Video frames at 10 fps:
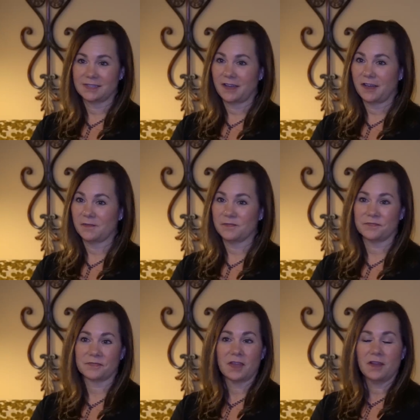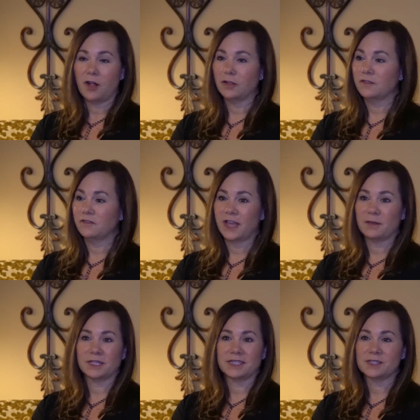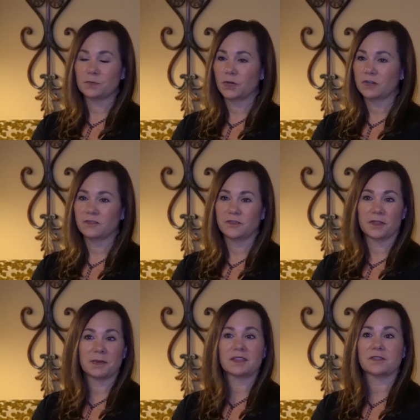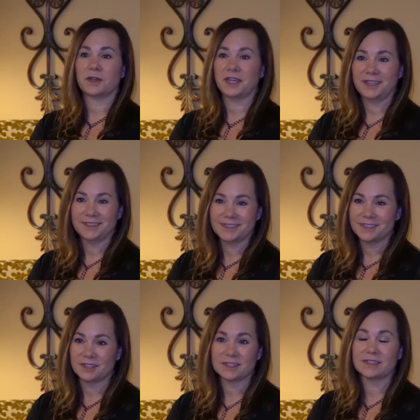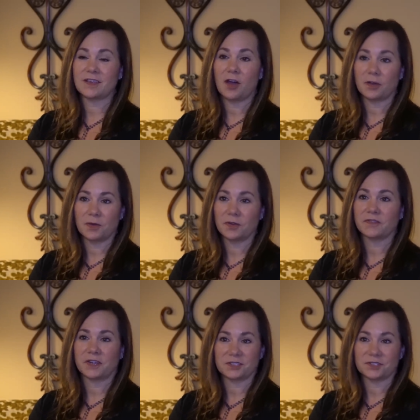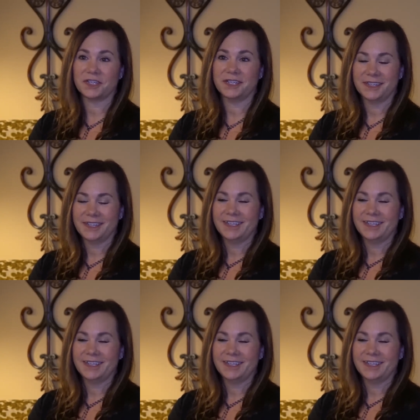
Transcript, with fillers: Um, all of the families work for the big three, so this is automotive country.